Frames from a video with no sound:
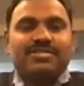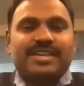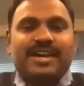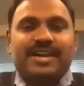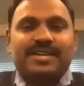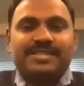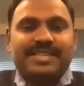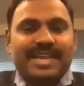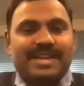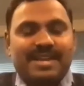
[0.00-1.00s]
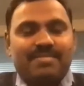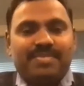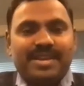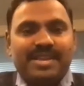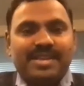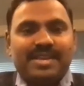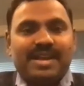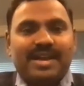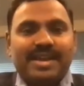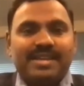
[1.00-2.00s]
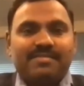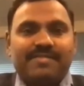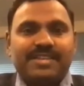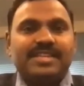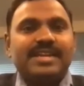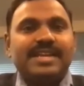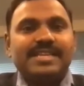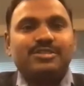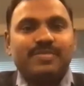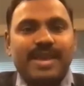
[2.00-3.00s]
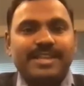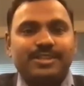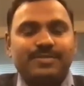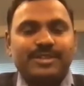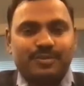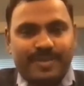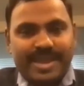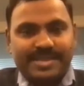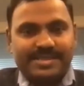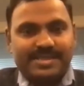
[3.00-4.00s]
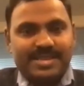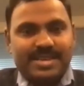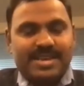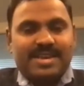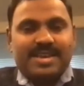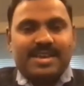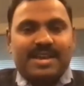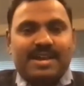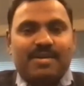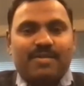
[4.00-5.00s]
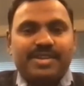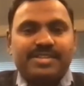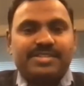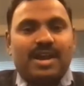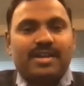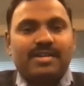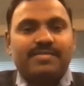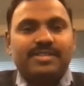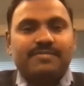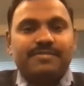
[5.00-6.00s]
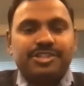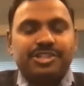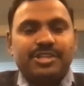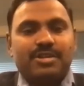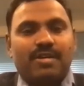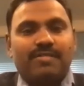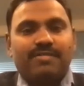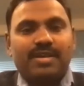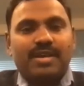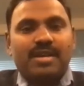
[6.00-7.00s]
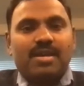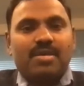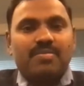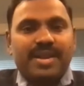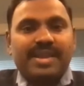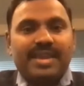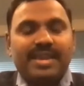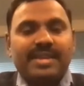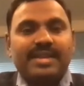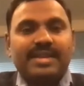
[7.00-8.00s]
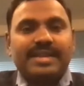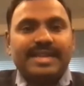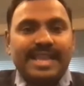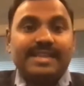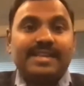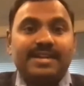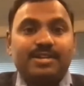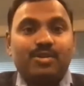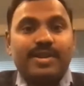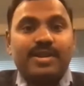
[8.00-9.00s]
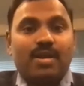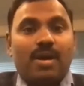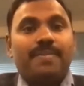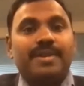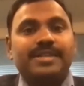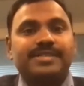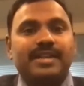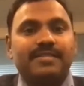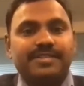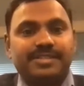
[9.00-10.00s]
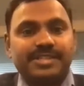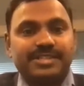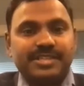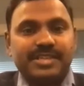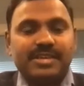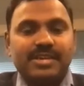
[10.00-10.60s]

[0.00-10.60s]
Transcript: a tech company uh, in facilities management space. Uh, we started with the vision of bringing data-driven operational efficiency